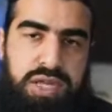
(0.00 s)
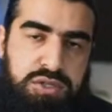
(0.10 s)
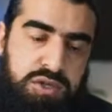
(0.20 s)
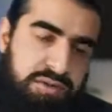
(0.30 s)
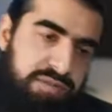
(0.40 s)

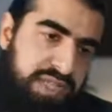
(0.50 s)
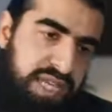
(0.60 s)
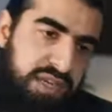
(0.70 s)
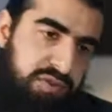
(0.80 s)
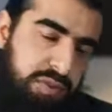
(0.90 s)
So if you're
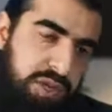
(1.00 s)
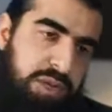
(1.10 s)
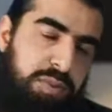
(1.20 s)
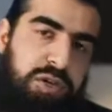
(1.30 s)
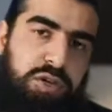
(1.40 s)
taking it from another
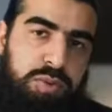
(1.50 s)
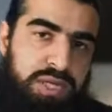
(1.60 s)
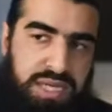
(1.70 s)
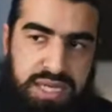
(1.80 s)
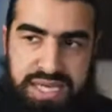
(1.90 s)
part of your
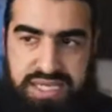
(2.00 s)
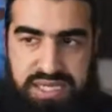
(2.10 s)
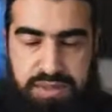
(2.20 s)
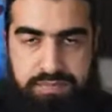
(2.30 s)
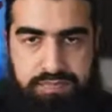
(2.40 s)
body and adding that